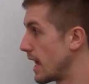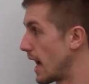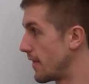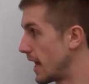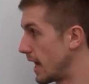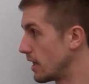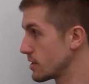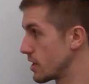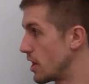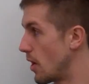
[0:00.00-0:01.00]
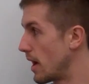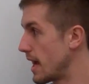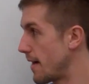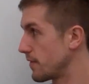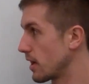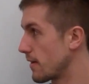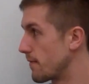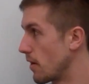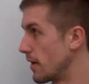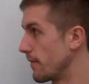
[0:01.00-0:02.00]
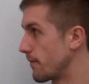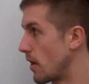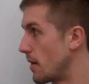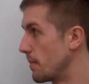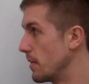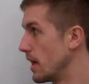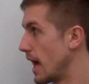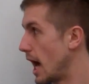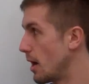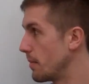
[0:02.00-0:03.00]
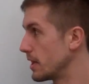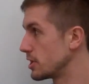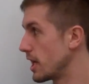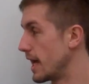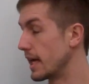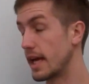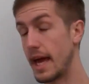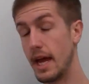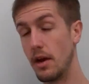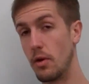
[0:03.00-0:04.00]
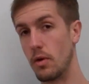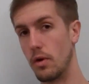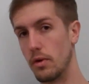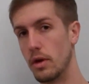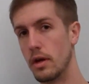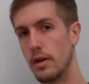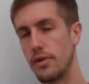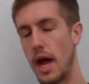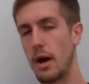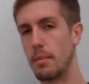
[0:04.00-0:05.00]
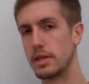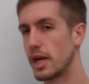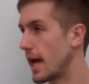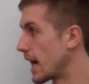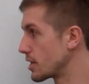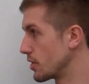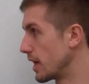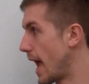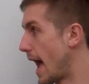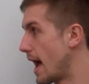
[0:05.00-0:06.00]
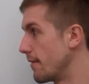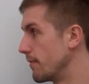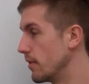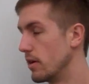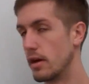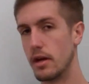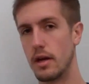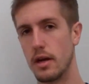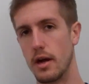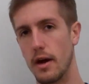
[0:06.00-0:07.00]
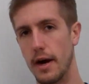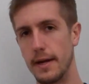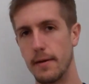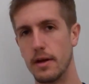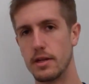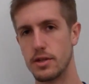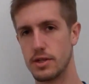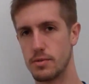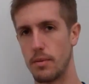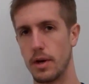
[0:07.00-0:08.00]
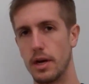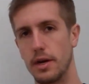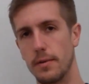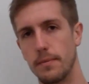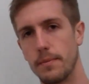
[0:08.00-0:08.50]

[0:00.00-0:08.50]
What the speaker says: And then I also know I have to convert it from how much it can hold to how much I actually have. Alright, so this is what we're going to do.